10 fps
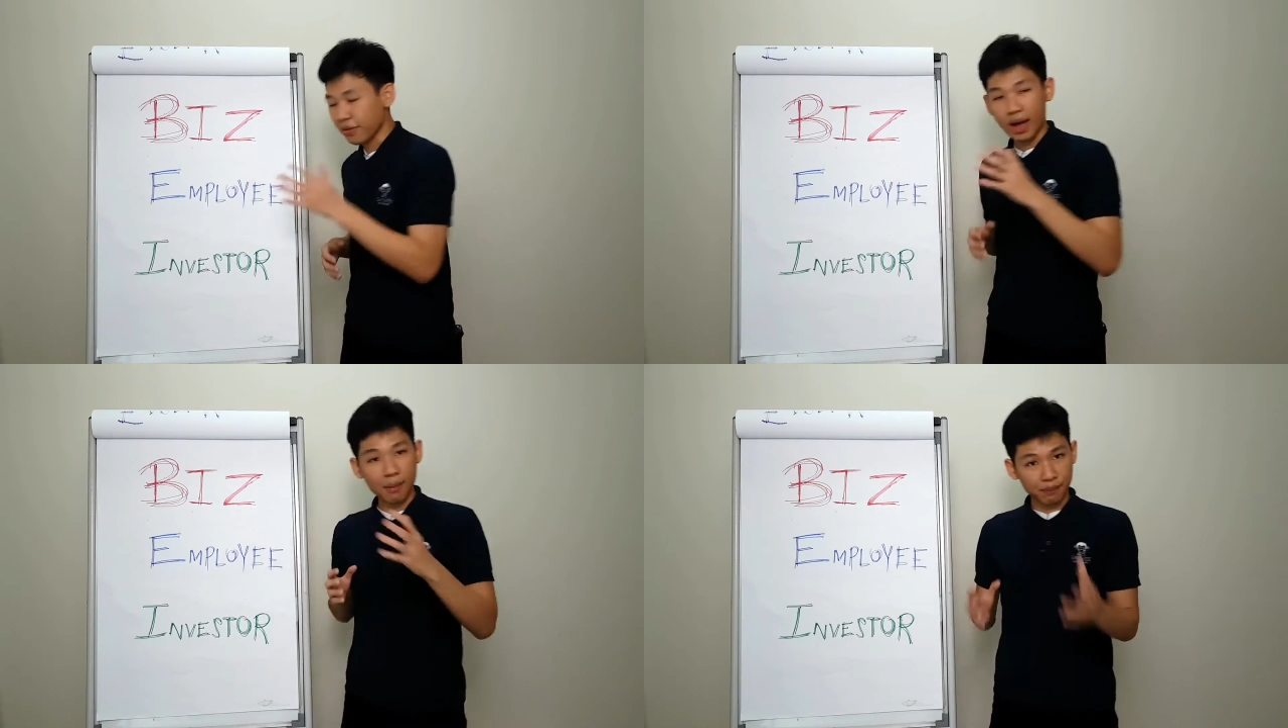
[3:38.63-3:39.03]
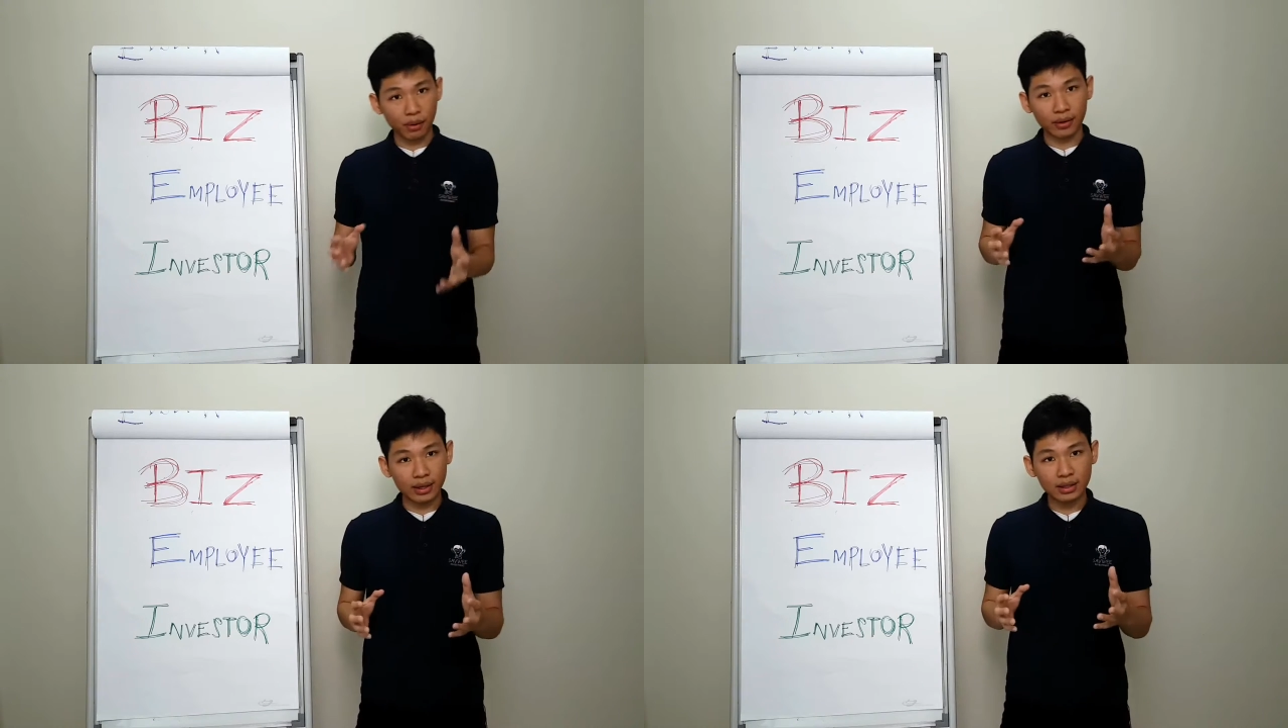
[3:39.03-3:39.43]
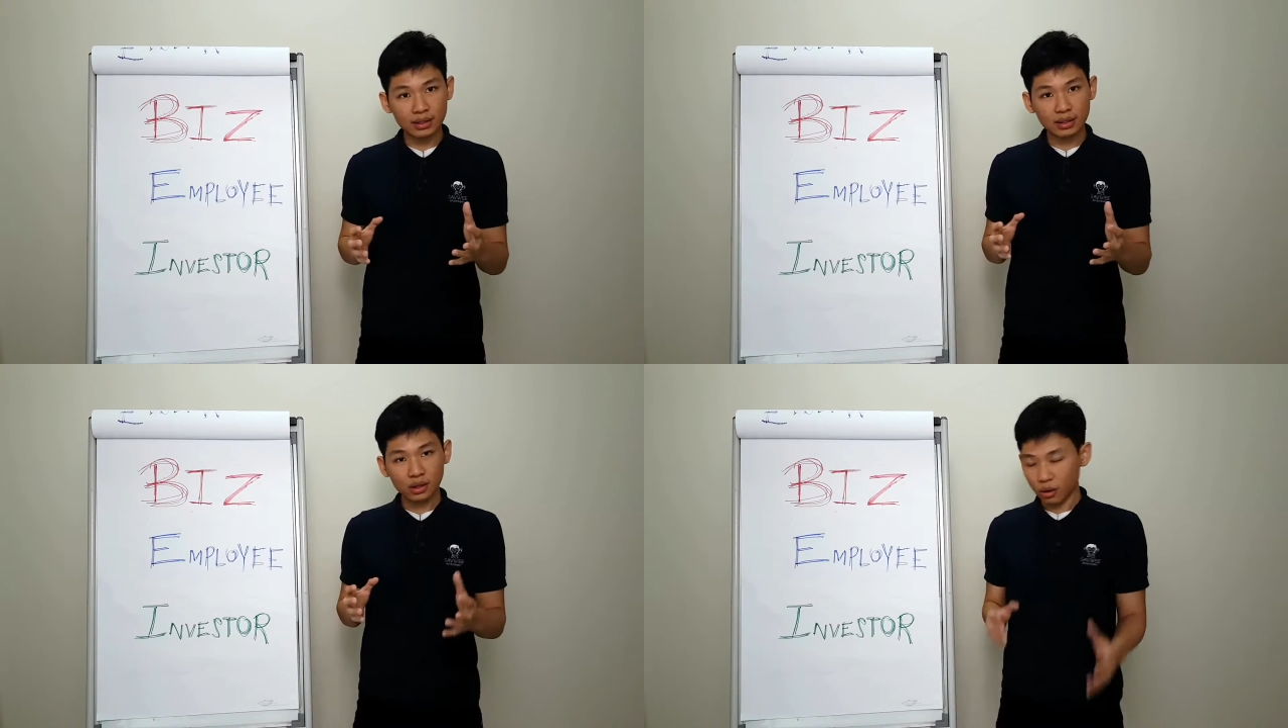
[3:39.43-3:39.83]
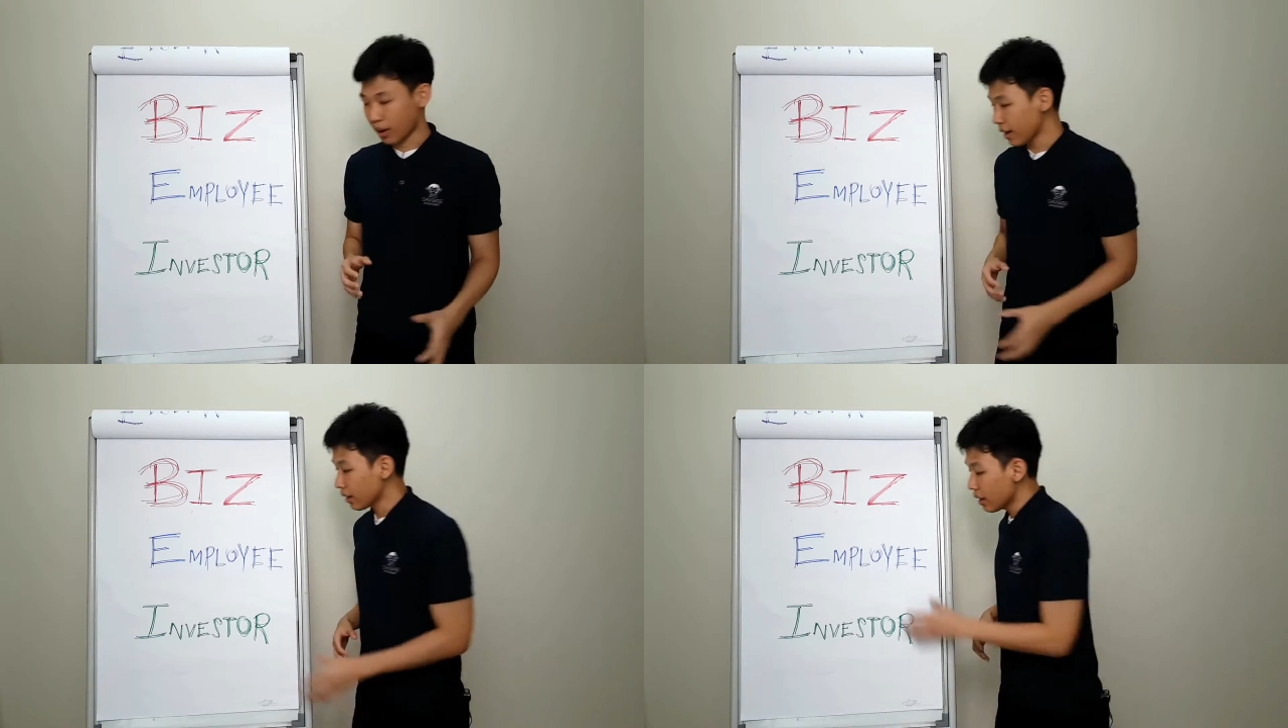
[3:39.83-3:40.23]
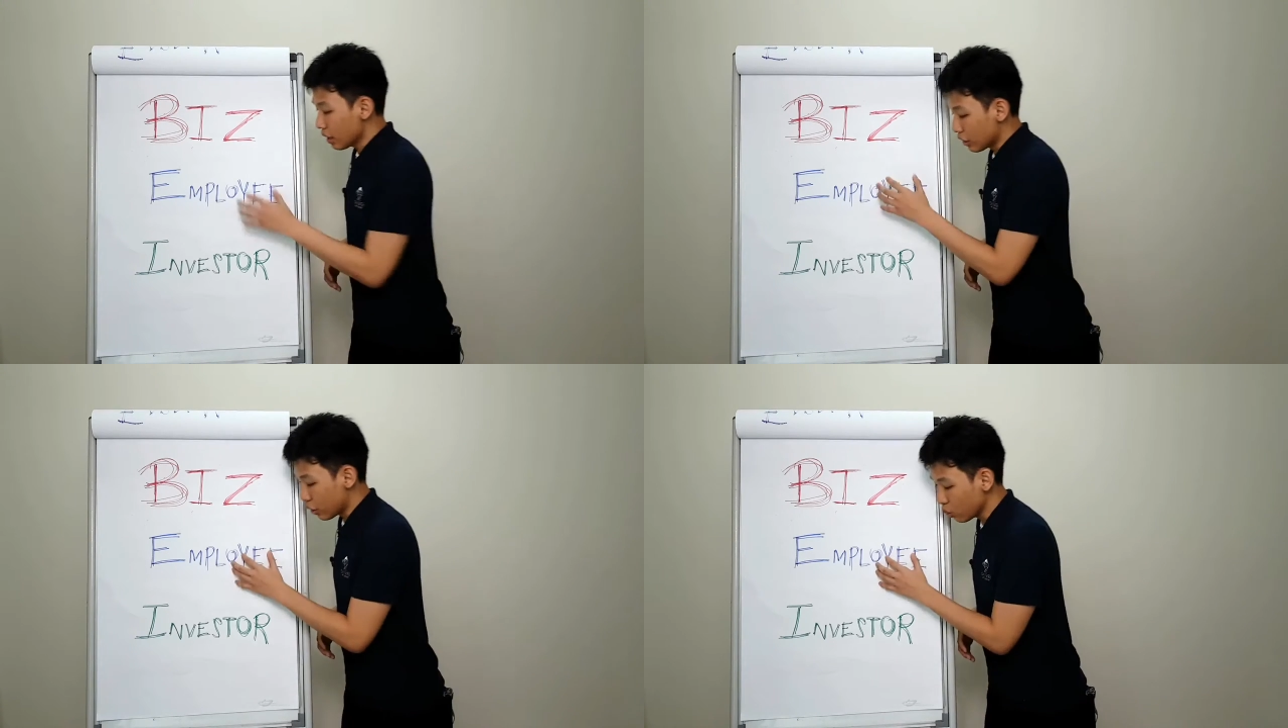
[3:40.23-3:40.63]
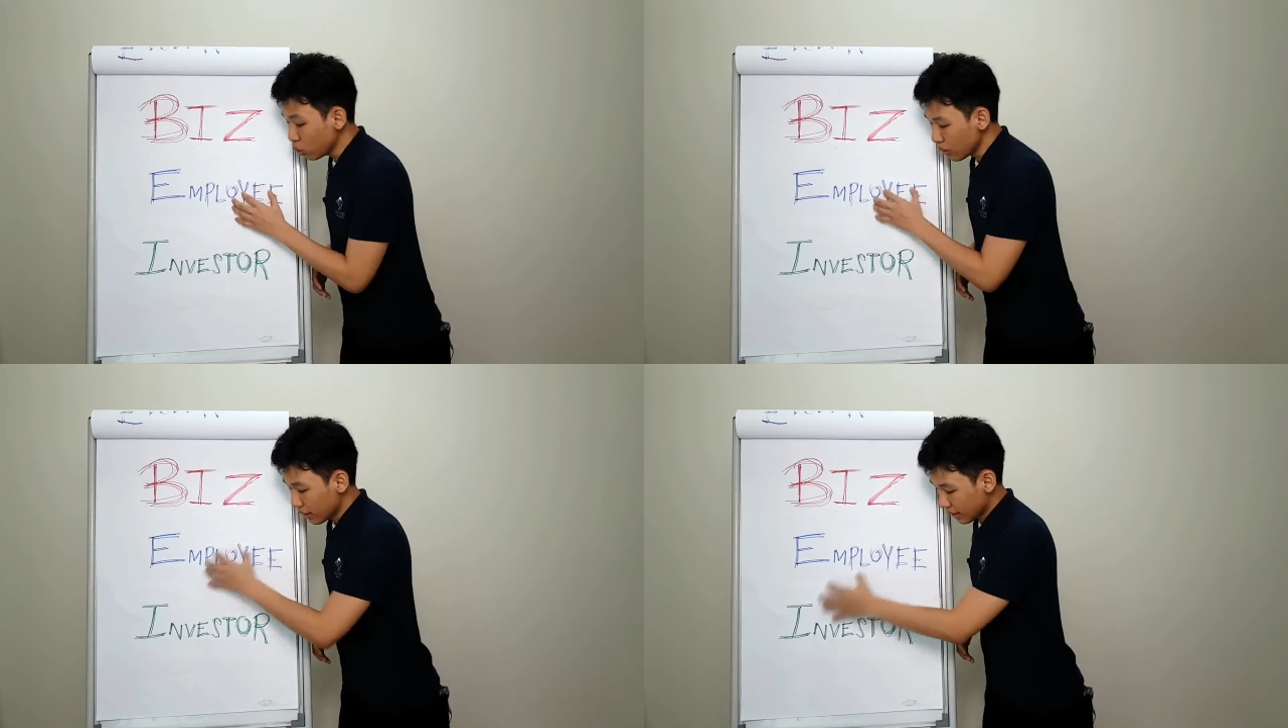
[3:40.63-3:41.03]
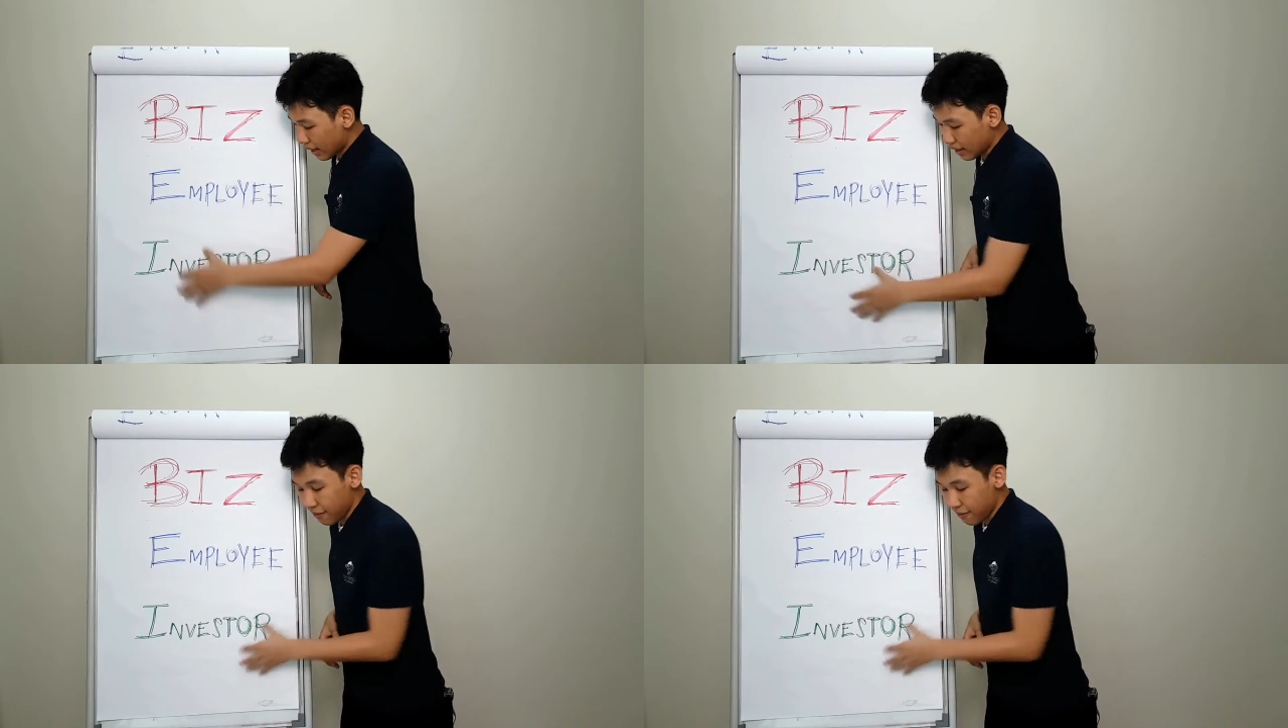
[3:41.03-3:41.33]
you're an employee, all right, you can